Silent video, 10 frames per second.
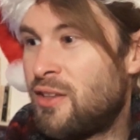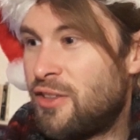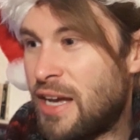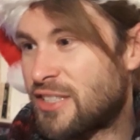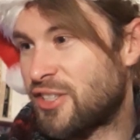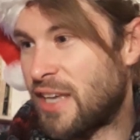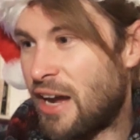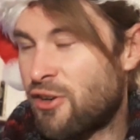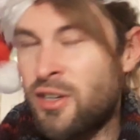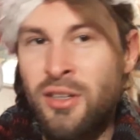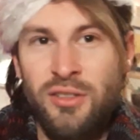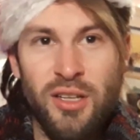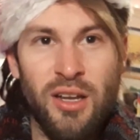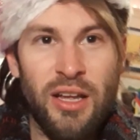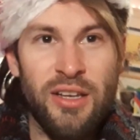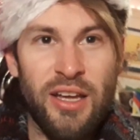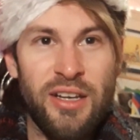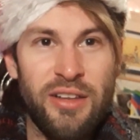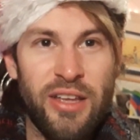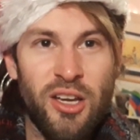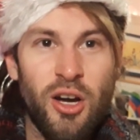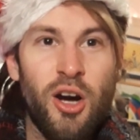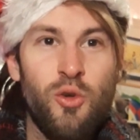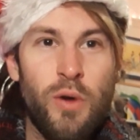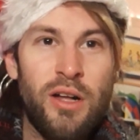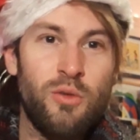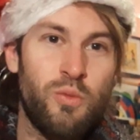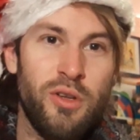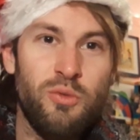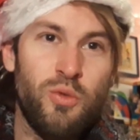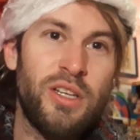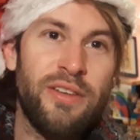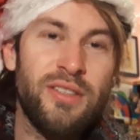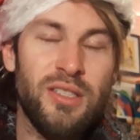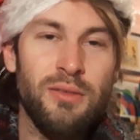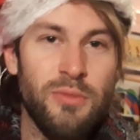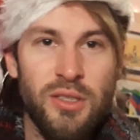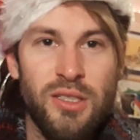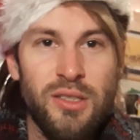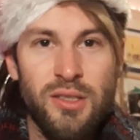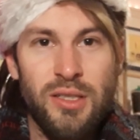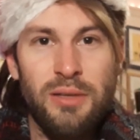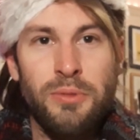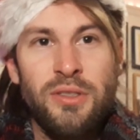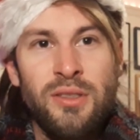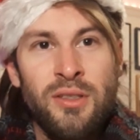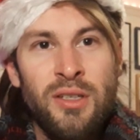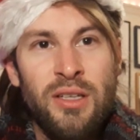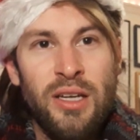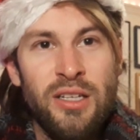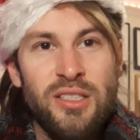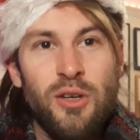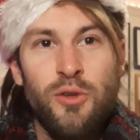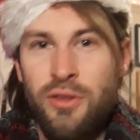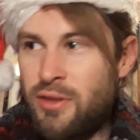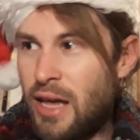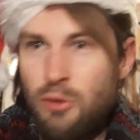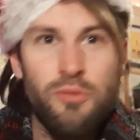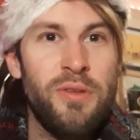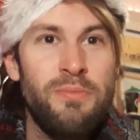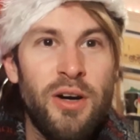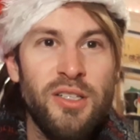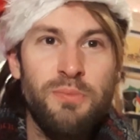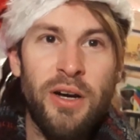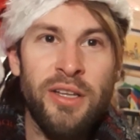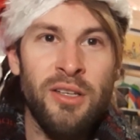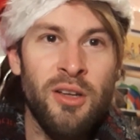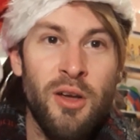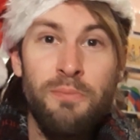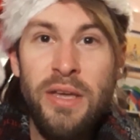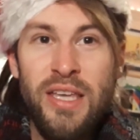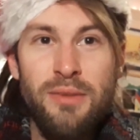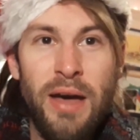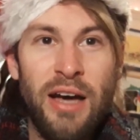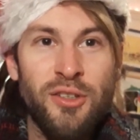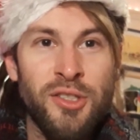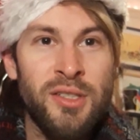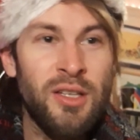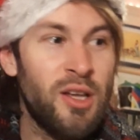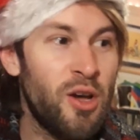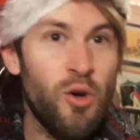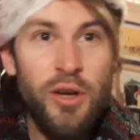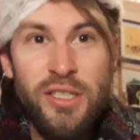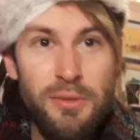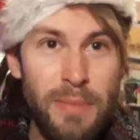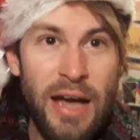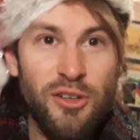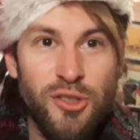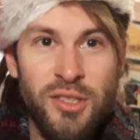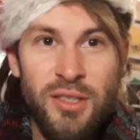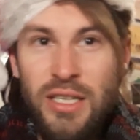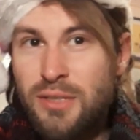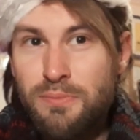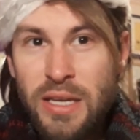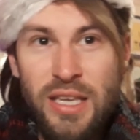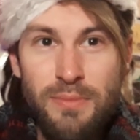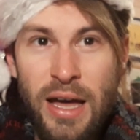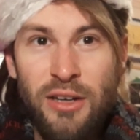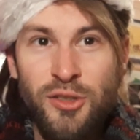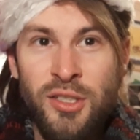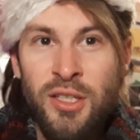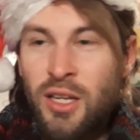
That's a carrot. And they go, oh, well, we'll give it to him because he's a celebrity. And it's like, well, that would be Bugs Bunny. Mickey Mouse. Well, he's a mouse. He's Mickey Mouse.